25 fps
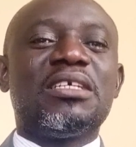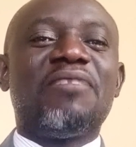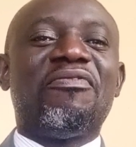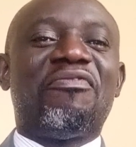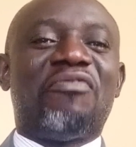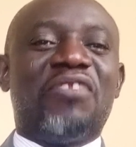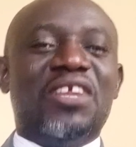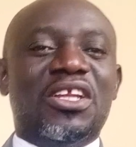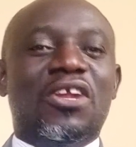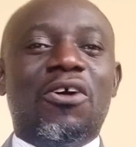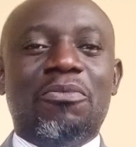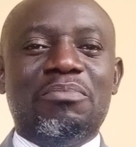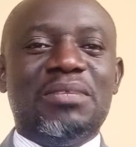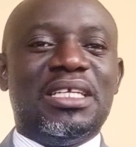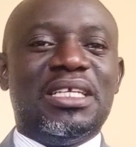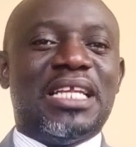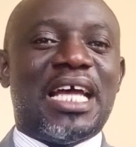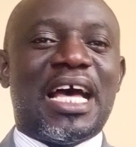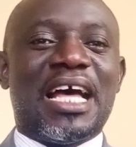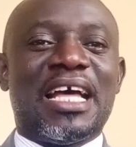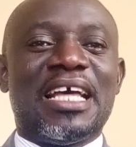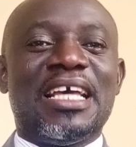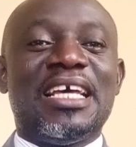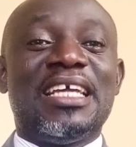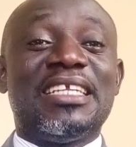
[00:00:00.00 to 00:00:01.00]

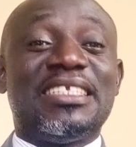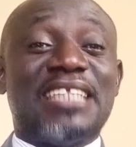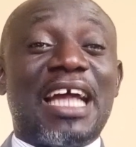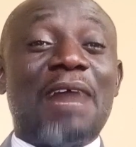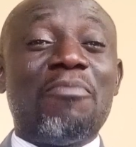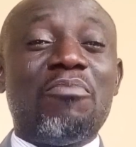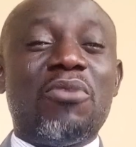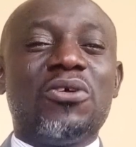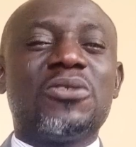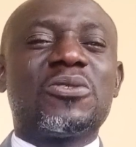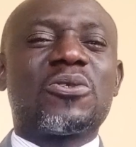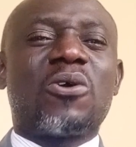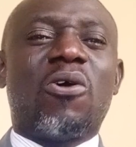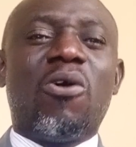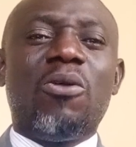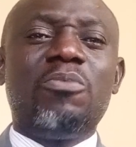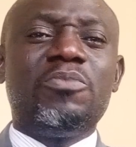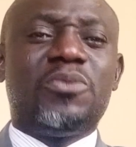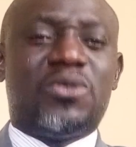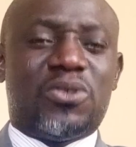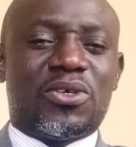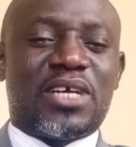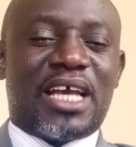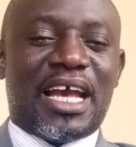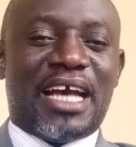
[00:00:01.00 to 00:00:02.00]
phenomena that must come
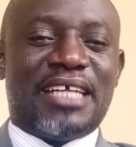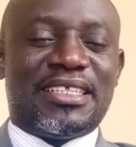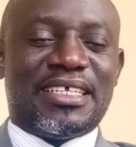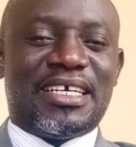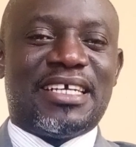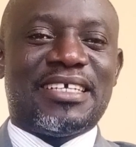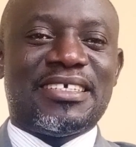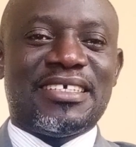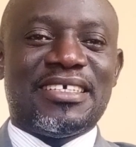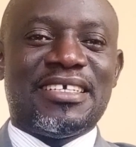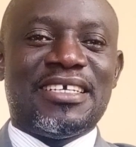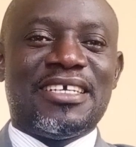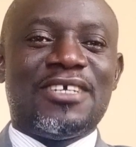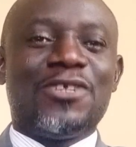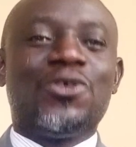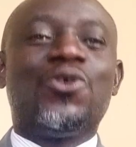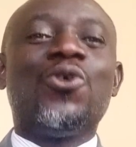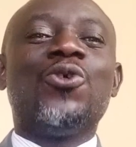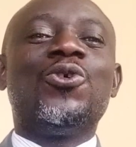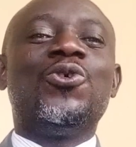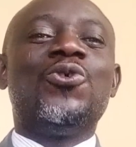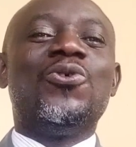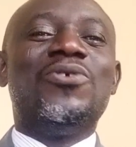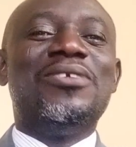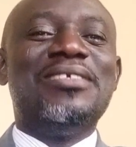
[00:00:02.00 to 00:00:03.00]
together
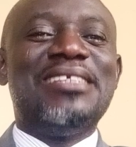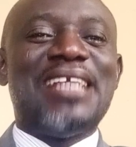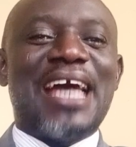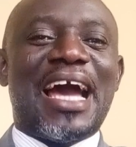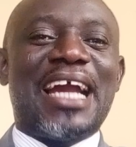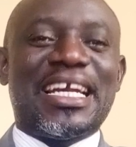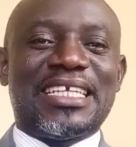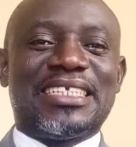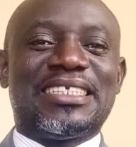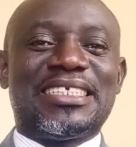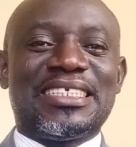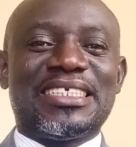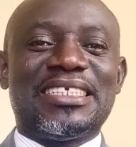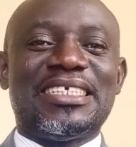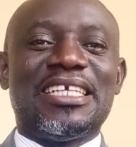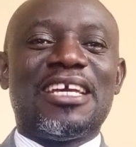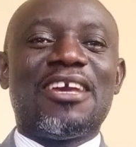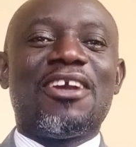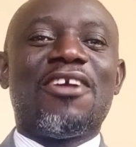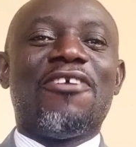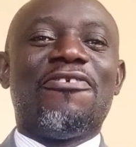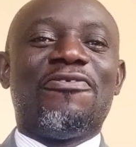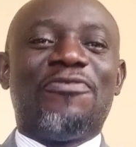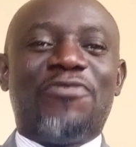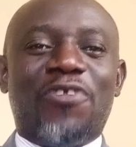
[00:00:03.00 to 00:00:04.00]
to unite
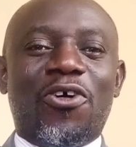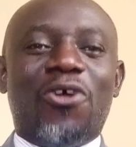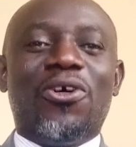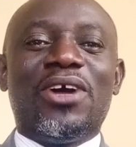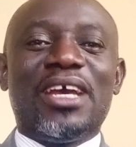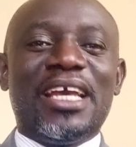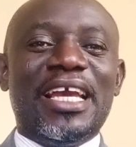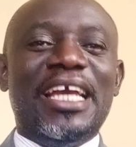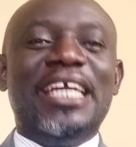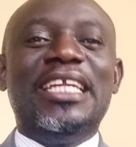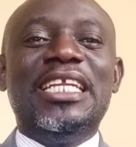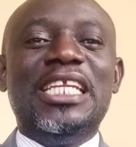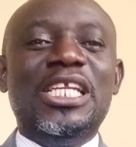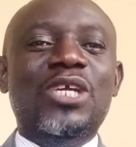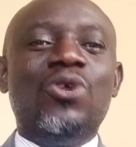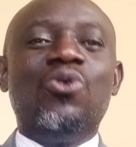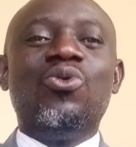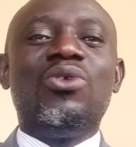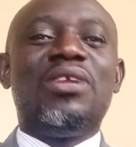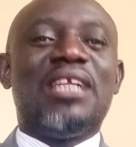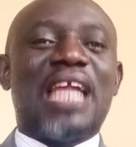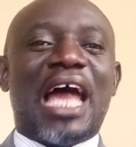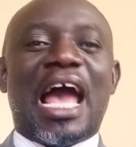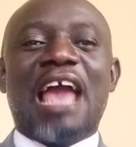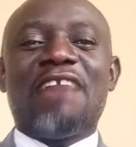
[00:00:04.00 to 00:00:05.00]
for a new
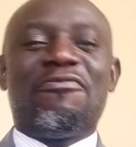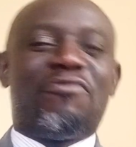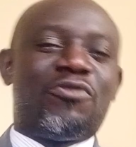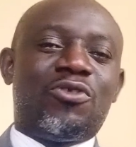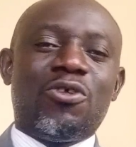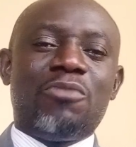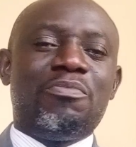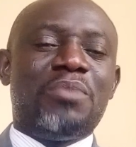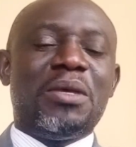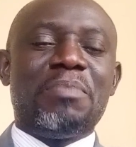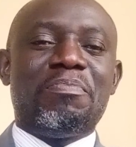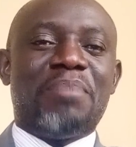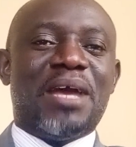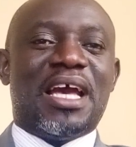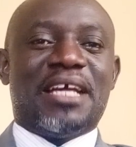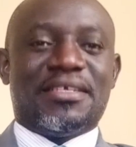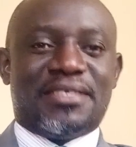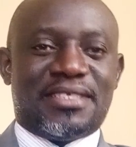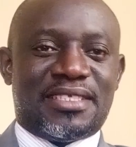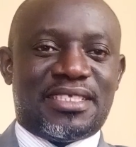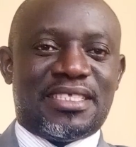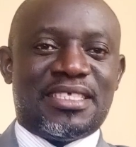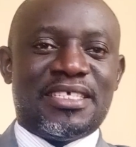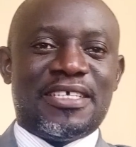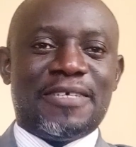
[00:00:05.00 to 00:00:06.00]
life to be
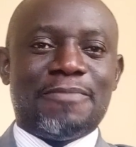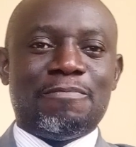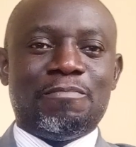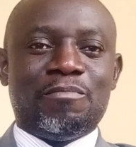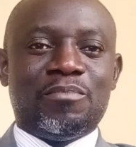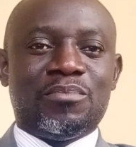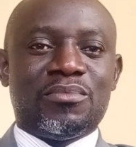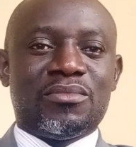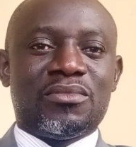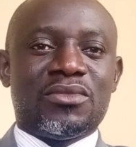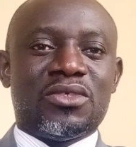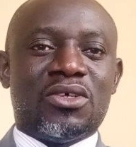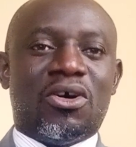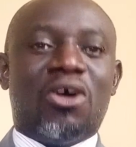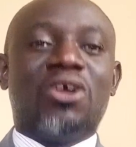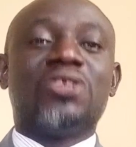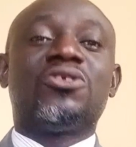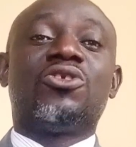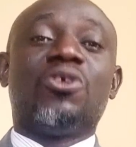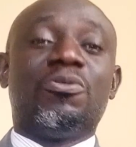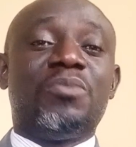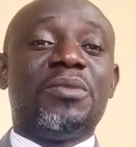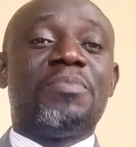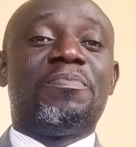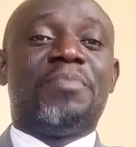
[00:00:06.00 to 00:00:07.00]
birthed or
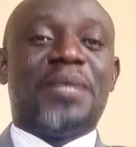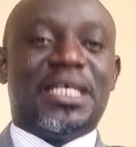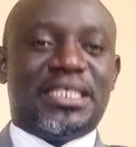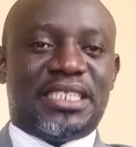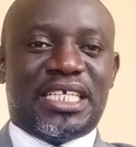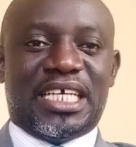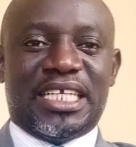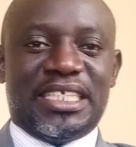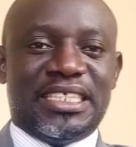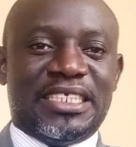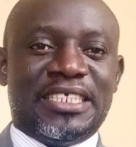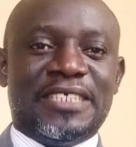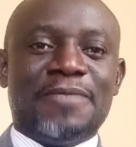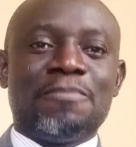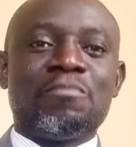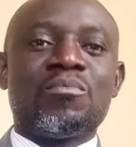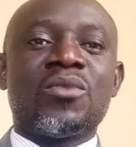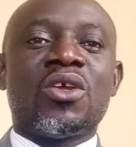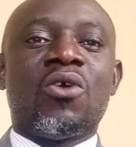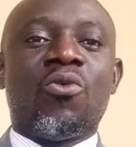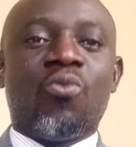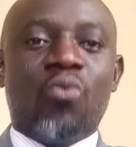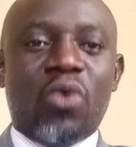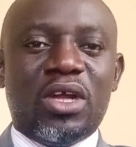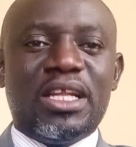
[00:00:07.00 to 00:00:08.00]
to be bettered.
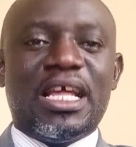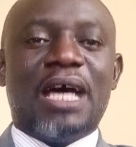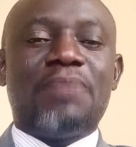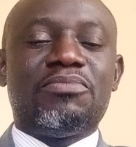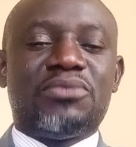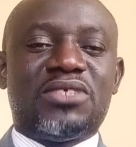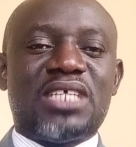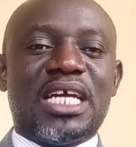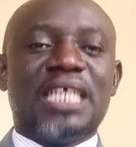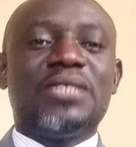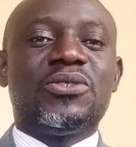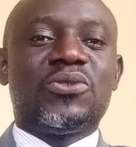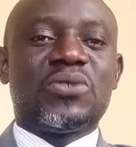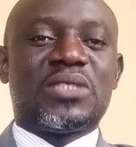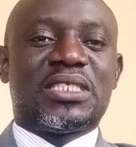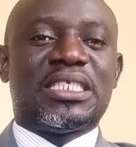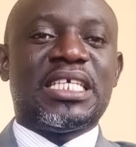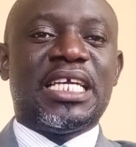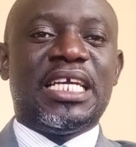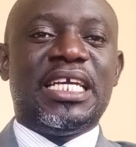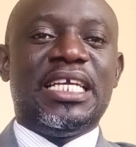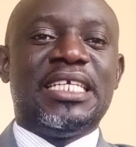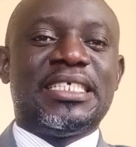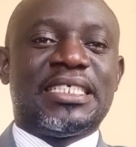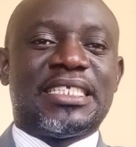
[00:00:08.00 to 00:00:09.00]
What I'm trying to
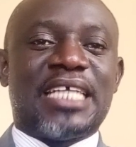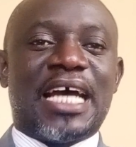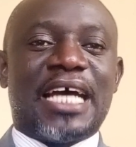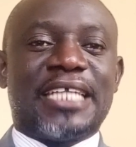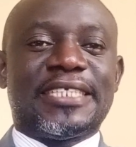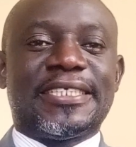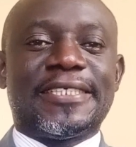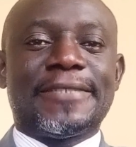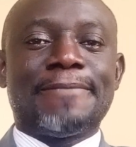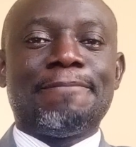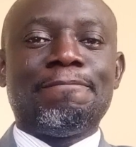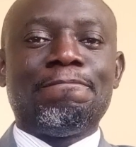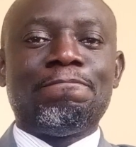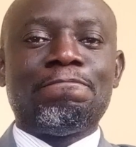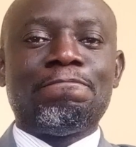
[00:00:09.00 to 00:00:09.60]
say is that,